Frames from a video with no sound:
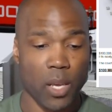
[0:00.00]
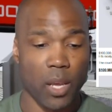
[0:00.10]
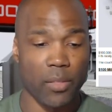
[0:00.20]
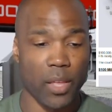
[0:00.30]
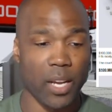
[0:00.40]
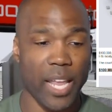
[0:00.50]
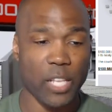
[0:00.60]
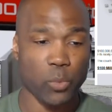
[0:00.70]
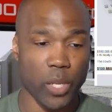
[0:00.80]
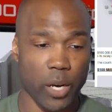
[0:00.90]
And then the
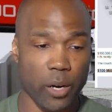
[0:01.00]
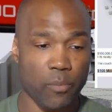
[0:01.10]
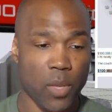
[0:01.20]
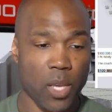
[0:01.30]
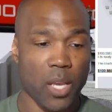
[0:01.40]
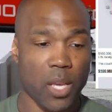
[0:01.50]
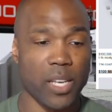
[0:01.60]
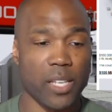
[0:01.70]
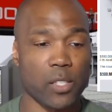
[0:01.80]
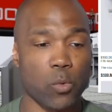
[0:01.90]
next one here, it
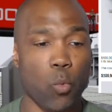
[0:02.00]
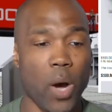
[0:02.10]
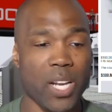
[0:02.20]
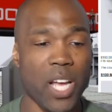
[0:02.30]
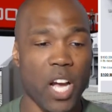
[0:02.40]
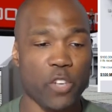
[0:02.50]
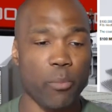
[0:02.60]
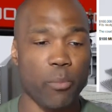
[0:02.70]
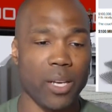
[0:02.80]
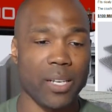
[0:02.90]
says it's $100
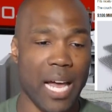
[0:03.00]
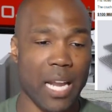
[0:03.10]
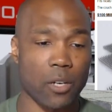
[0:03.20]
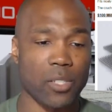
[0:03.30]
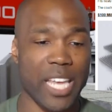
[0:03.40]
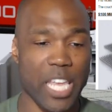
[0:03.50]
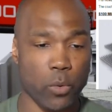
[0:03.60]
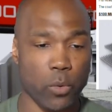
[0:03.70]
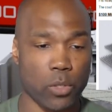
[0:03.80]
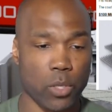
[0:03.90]
million
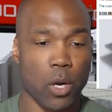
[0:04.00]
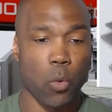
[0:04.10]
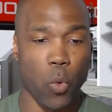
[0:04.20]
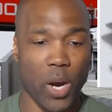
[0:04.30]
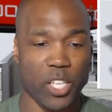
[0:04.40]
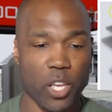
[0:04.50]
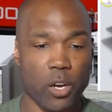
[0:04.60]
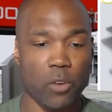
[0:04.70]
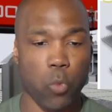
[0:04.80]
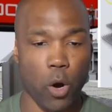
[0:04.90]
equals 1
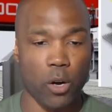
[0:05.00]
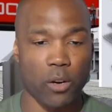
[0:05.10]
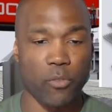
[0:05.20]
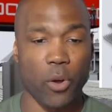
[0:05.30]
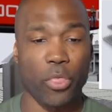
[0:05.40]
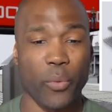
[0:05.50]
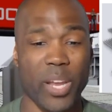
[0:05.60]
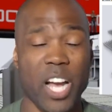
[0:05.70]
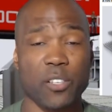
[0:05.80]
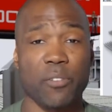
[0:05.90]
year of work for
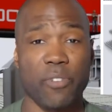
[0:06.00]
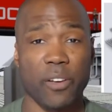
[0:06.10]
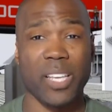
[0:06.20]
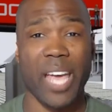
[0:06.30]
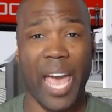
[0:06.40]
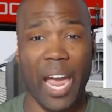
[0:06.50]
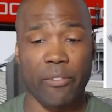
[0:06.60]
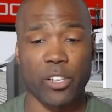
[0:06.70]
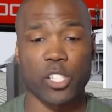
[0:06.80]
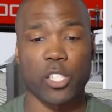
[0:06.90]
350
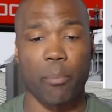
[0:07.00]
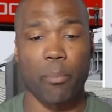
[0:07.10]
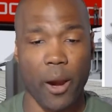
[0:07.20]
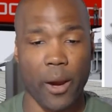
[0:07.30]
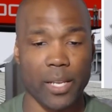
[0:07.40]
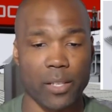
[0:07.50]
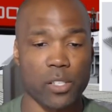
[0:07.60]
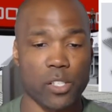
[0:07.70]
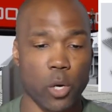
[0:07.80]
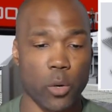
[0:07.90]
average Americans.
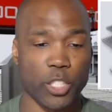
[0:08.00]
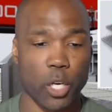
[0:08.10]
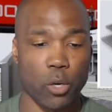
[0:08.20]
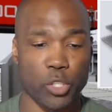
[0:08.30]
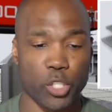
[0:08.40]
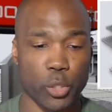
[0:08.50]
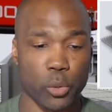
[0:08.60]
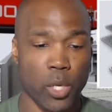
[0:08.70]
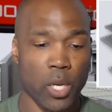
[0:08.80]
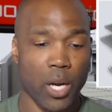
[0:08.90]
So it shows
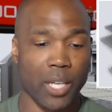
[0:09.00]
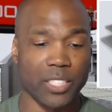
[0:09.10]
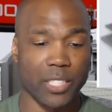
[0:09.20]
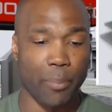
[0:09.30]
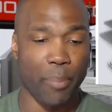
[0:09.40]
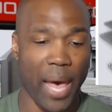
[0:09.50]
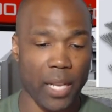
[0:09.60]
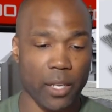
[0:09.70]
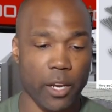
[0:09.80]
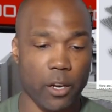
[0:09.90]
you a
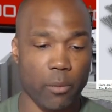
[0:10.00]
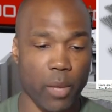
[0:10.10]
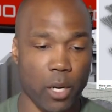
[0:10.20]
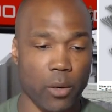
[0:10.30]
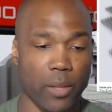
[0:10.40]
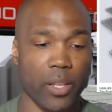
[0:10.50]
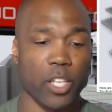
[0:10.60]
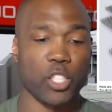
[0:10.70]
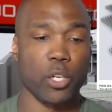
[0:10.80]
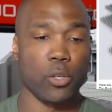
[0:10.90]
pallet here in the middle, and then
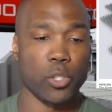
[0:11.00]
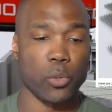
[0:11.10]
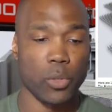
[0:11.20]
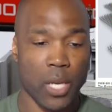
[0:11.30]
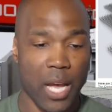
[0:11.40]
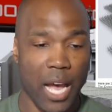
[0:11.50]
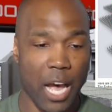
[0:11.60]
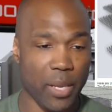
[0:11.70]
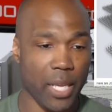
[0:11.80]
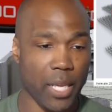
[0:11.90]
it shows you
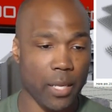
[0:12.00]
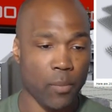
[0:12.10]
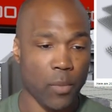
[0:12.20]
how many